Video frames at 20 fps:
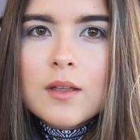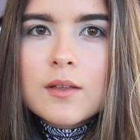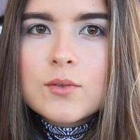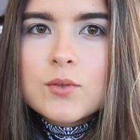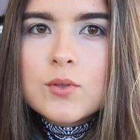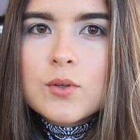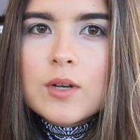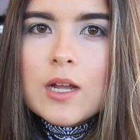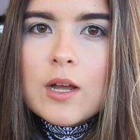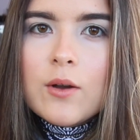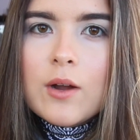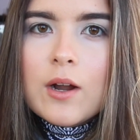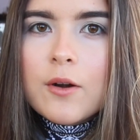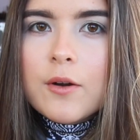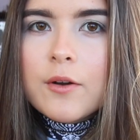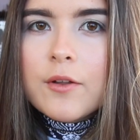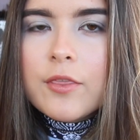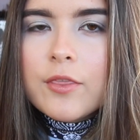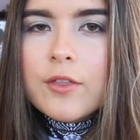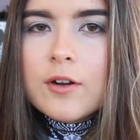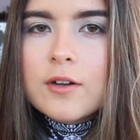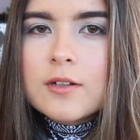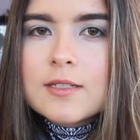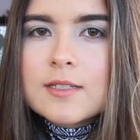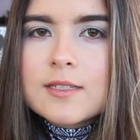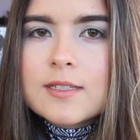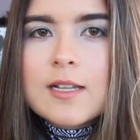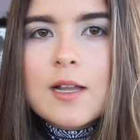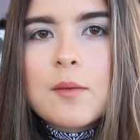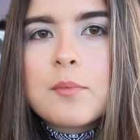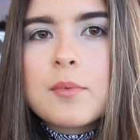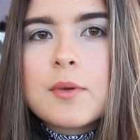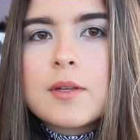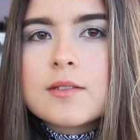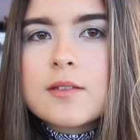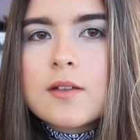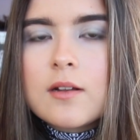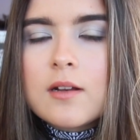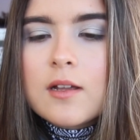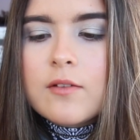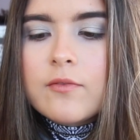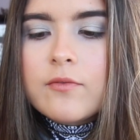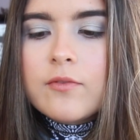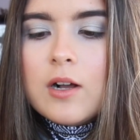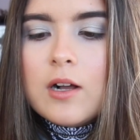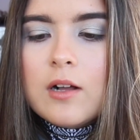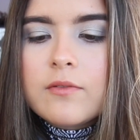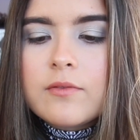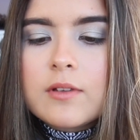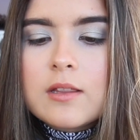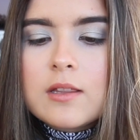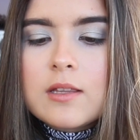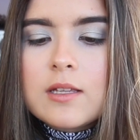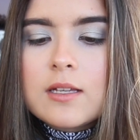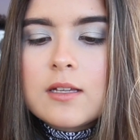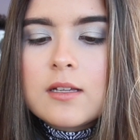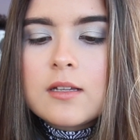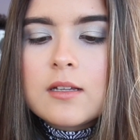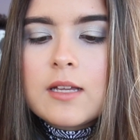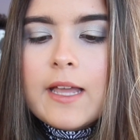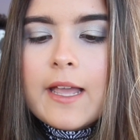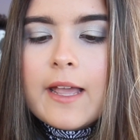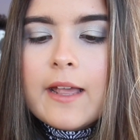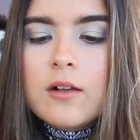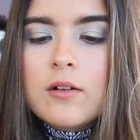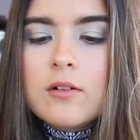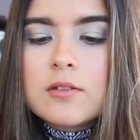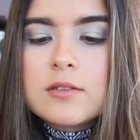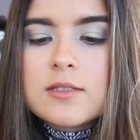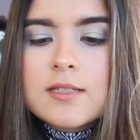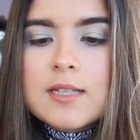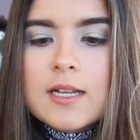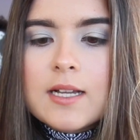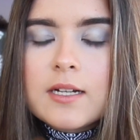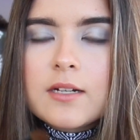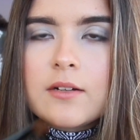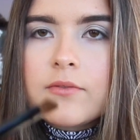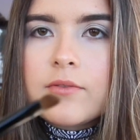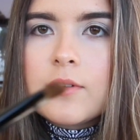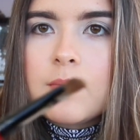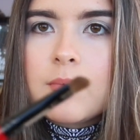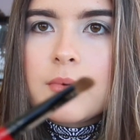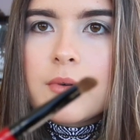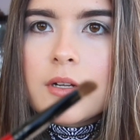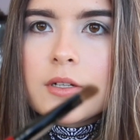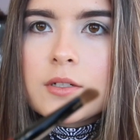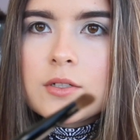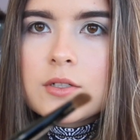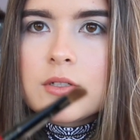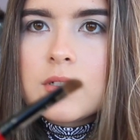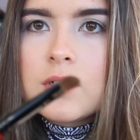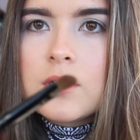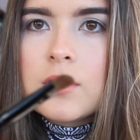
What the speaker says: So now our third step is gonna involve the angled side of the brush.